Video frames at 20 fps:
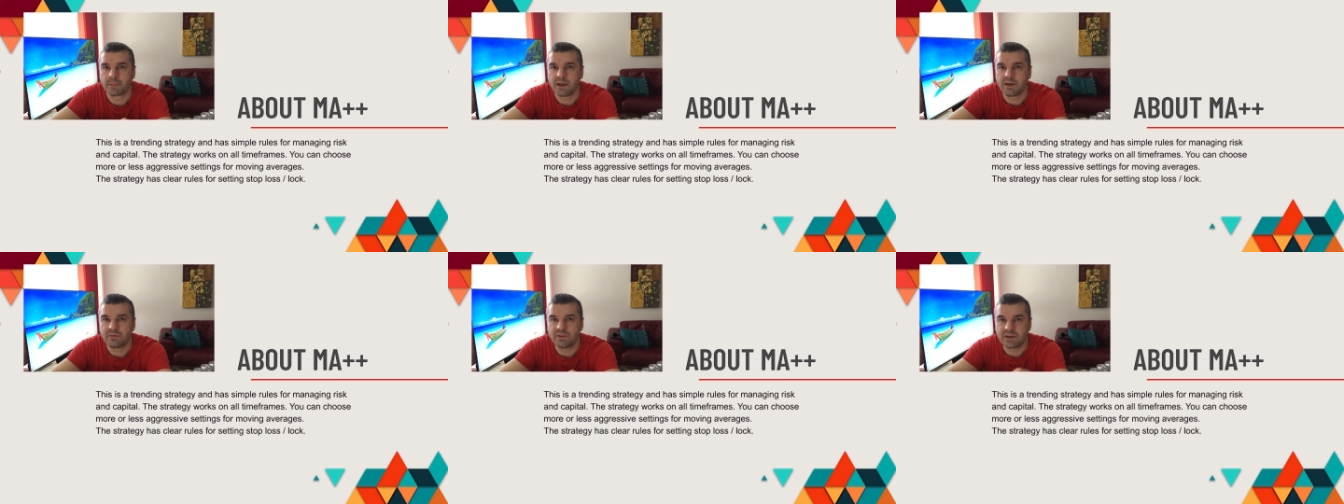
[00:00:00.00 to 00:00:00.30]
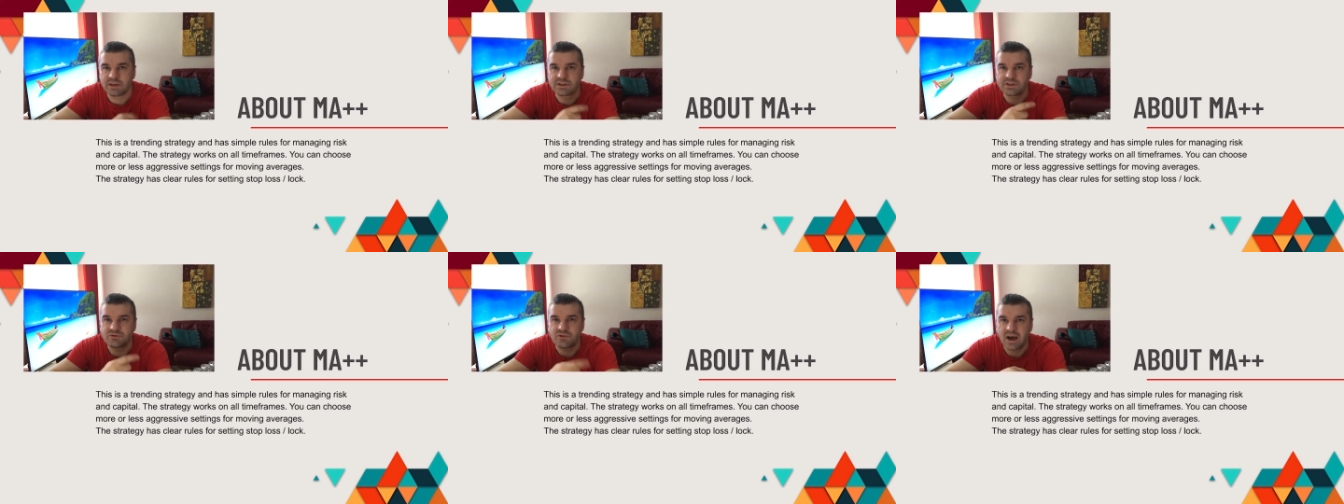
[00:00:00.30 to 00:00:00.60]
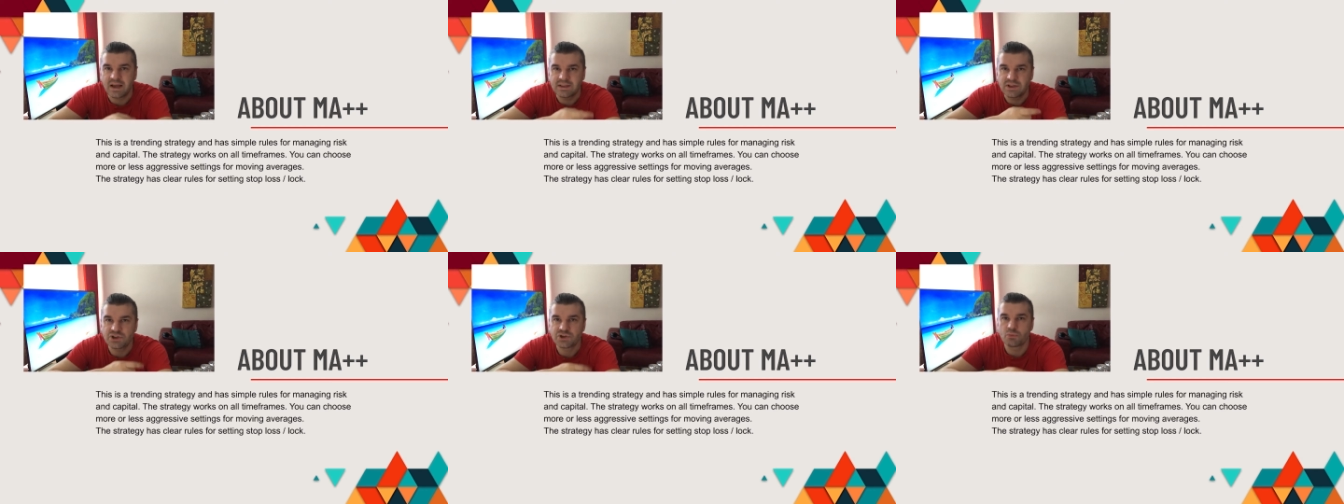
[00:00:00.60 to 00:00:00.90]
This
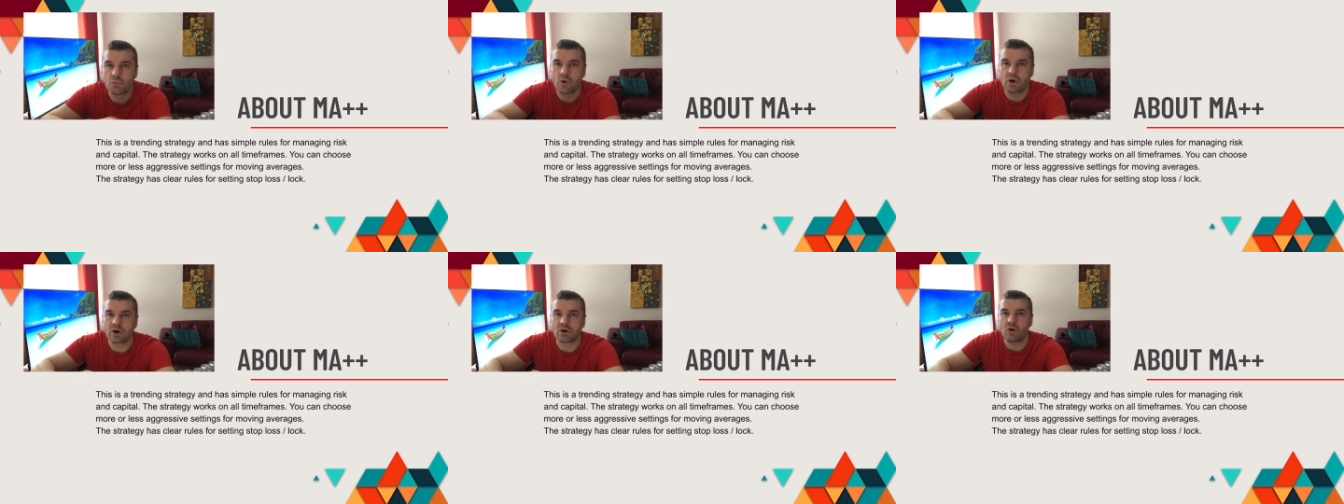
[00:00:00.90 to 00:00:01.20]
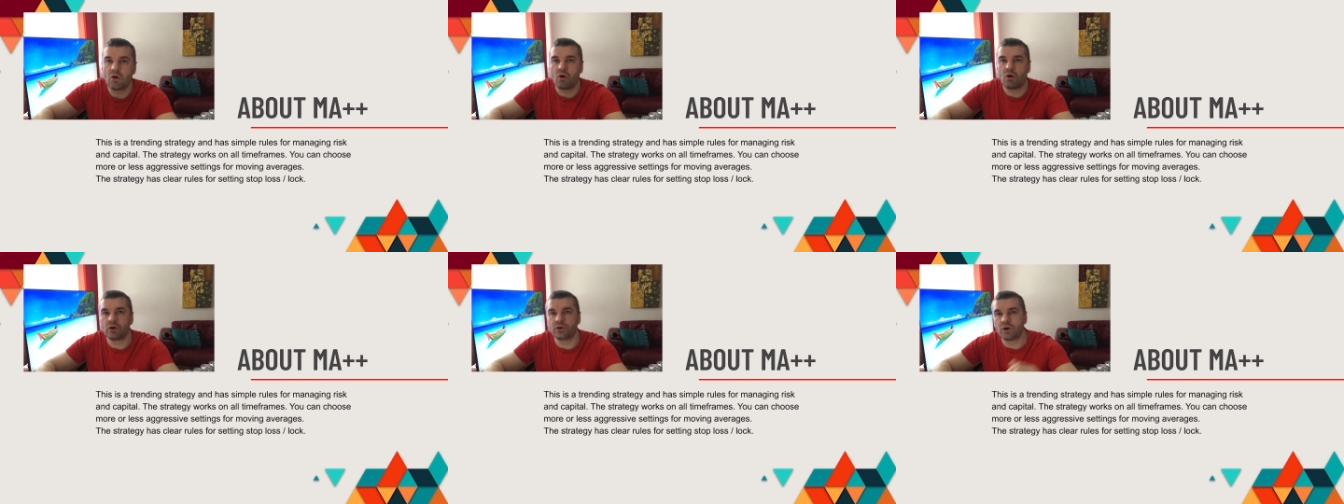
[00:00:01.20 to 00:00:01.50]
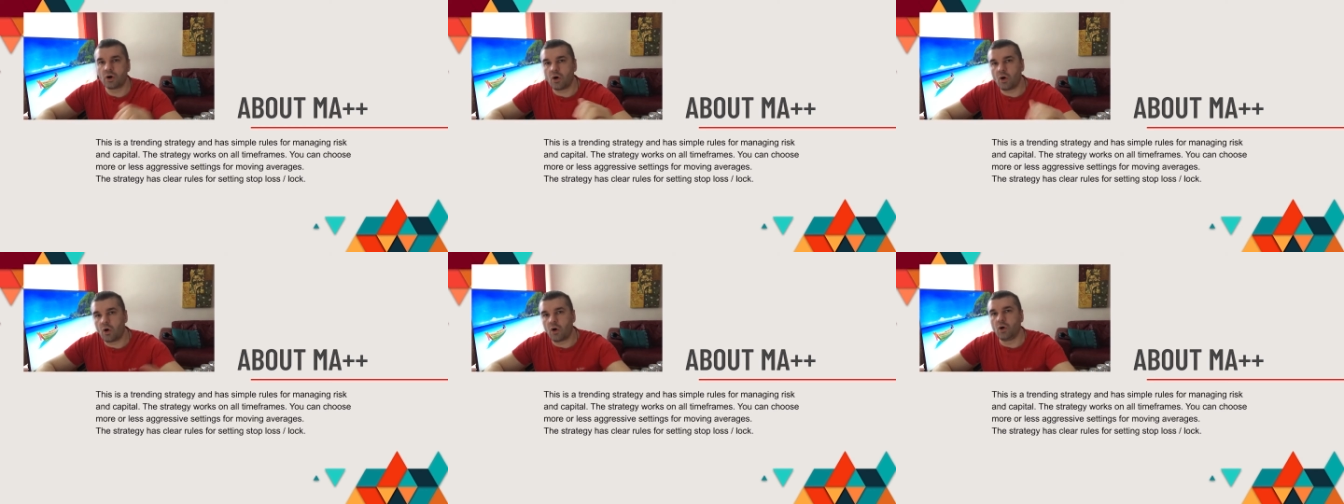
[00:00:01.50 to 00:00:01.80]
strategy works on
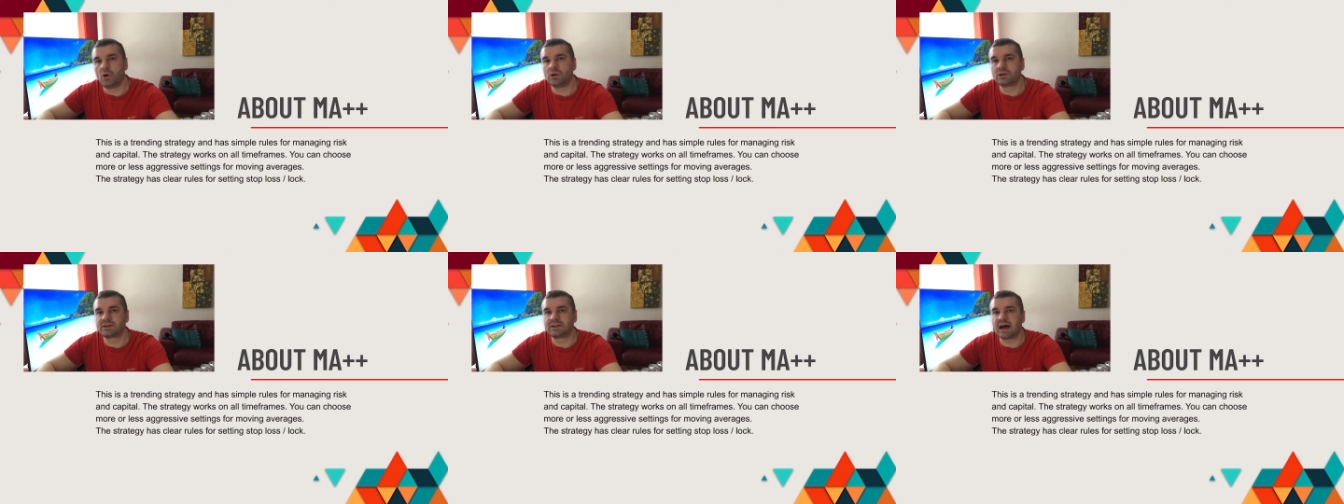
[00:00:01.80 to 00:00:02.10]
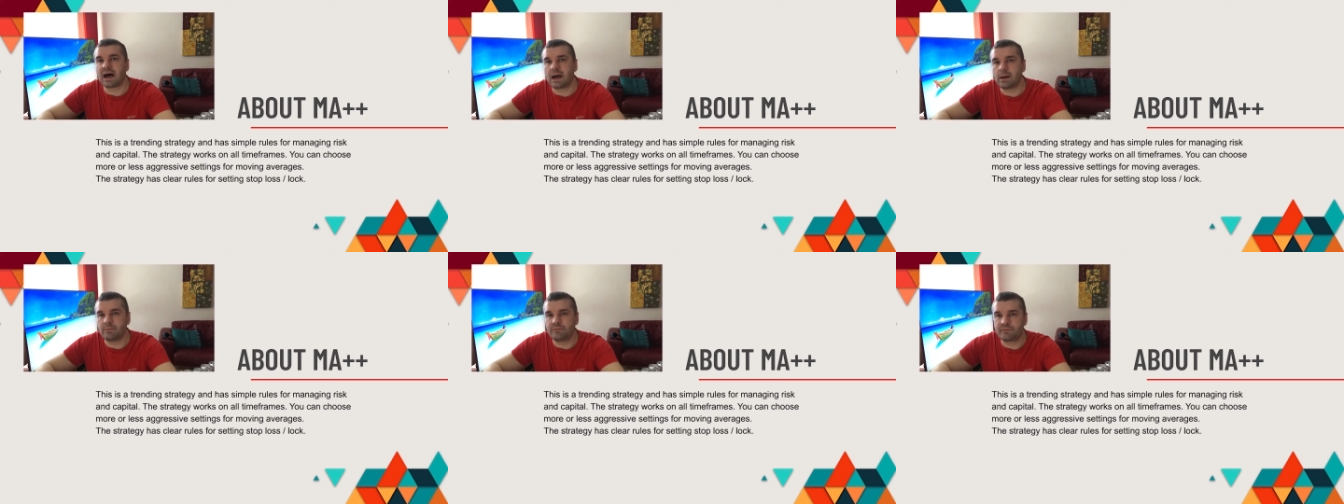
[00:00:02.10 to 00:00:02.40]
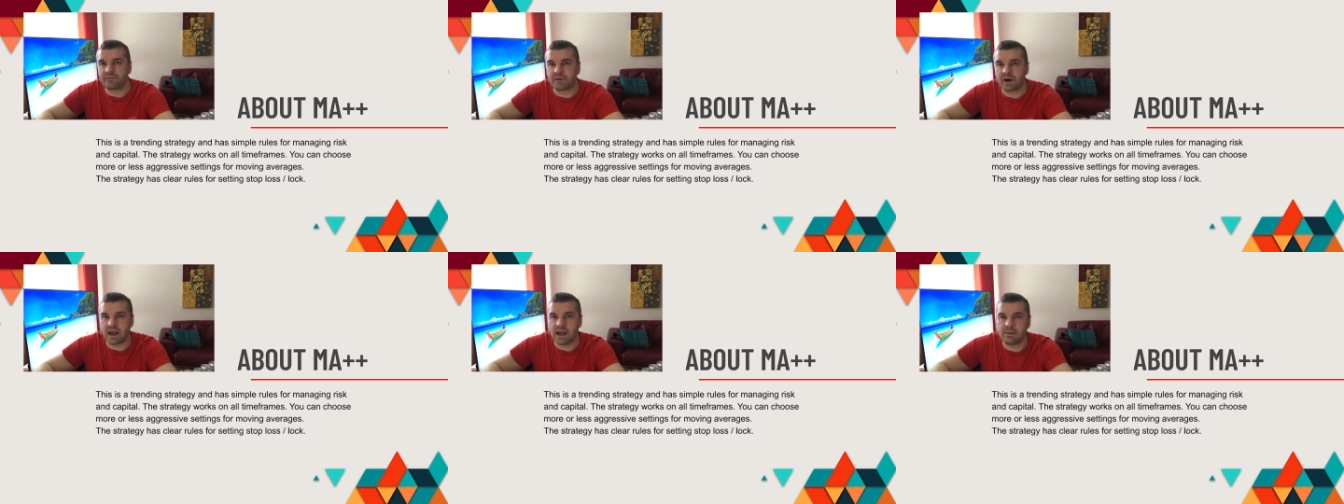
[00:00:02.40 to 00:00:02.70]
all time
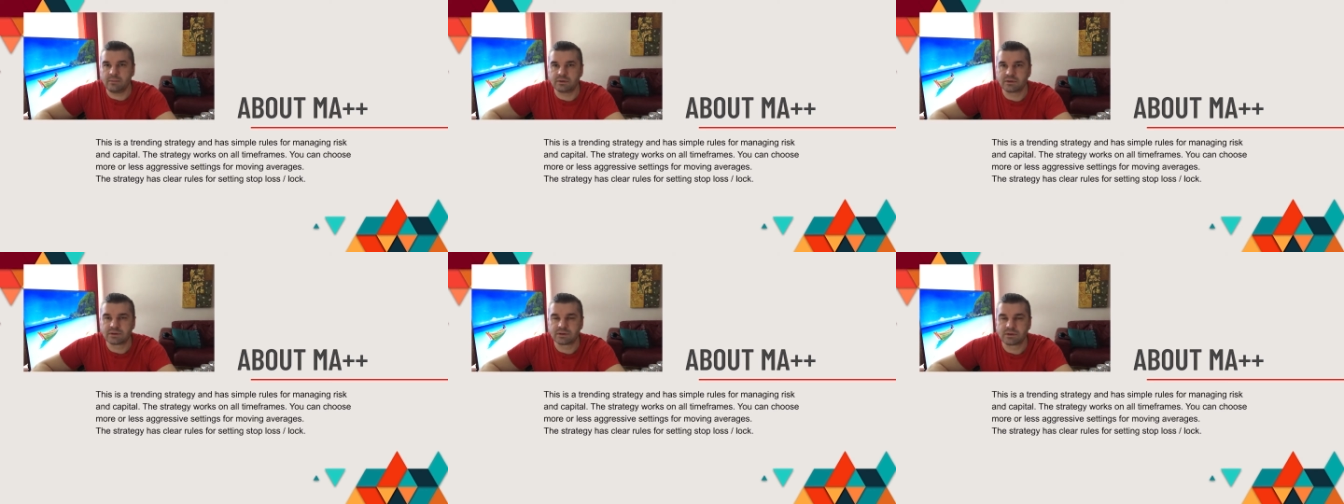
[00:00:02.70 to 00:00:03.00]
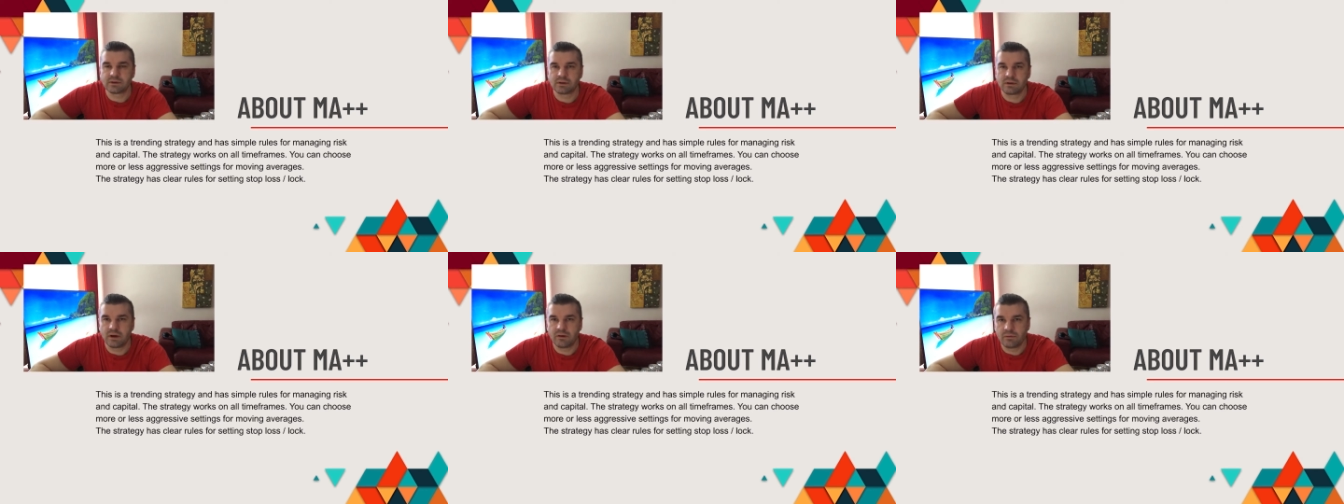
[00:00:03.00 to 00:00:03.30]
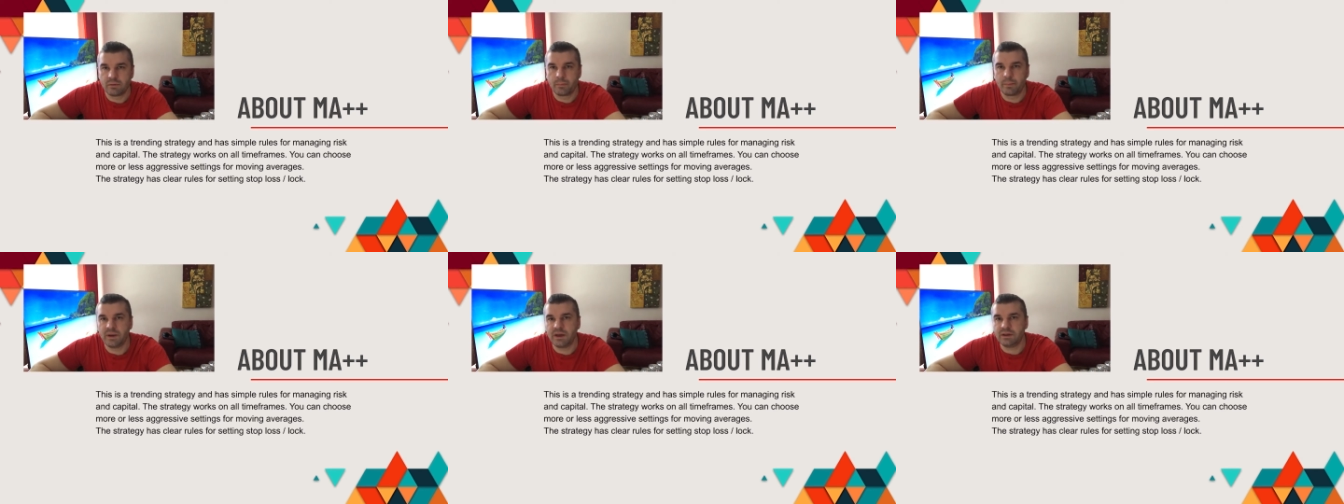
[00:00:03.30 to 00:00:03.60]
frames. I
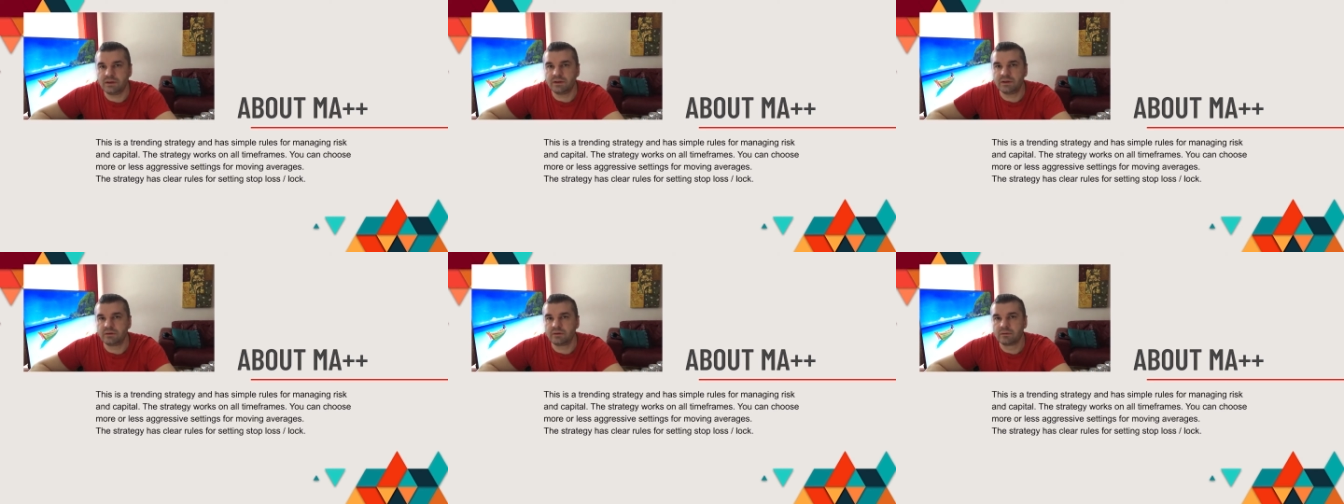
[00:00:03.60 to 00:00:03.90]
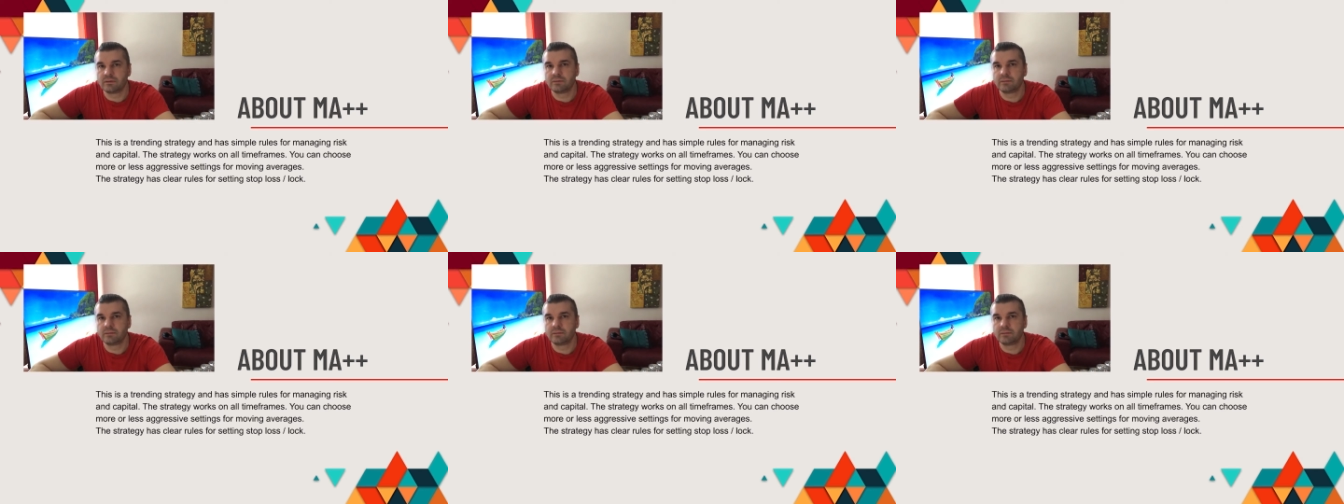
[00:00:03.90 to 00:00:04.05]
repeat it.